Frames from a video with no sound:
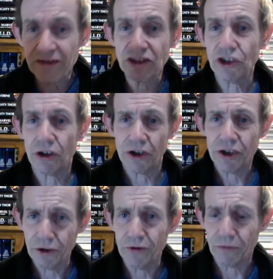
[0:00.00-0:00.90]
is not a
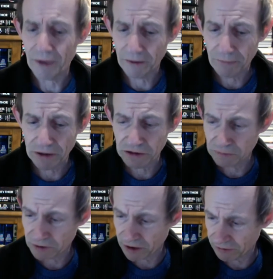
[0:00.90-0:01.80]
huge amount of bonus
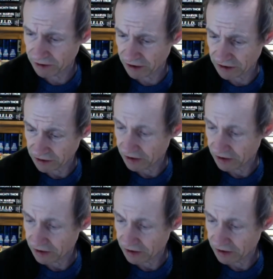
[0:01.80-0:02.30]
material in this.